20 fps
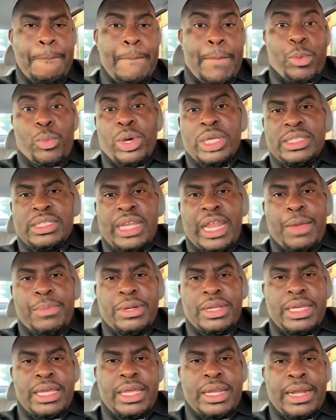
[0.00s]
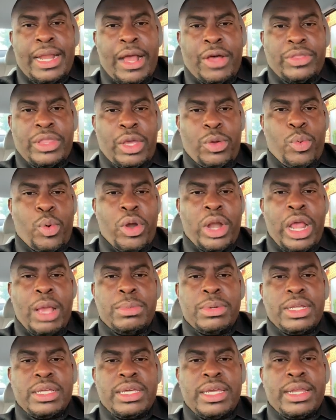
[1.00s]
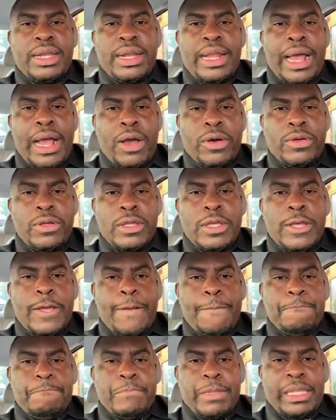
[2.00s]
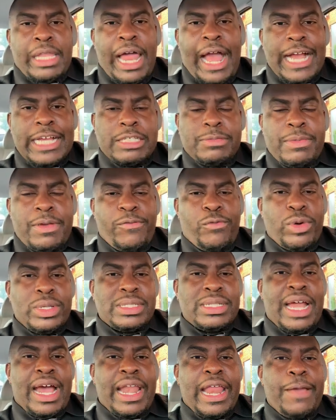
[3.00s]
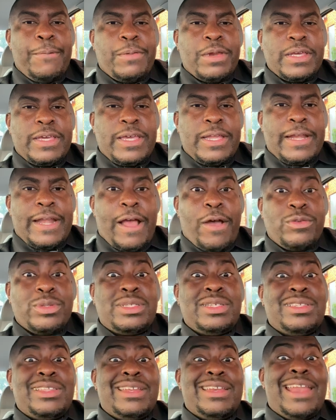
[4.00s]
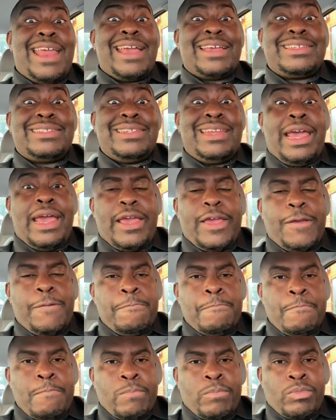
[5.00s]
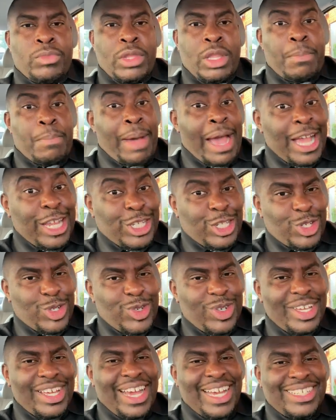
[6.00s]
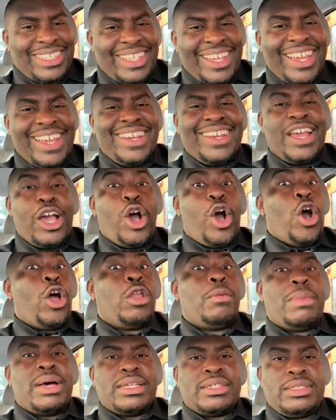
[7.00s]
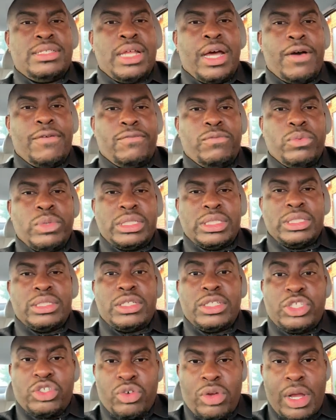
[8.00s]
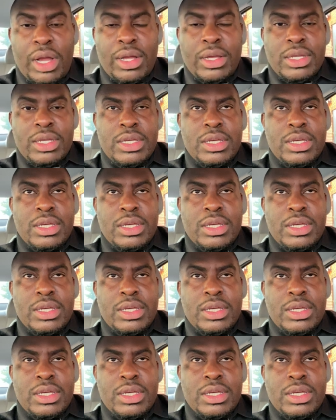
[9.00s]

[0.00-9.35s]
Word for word: and wasn't able to get it out. They weren't able to get it out. The locksmith was not able to get it out until the next day. Mind you, I said all of my stuff was in the trunk.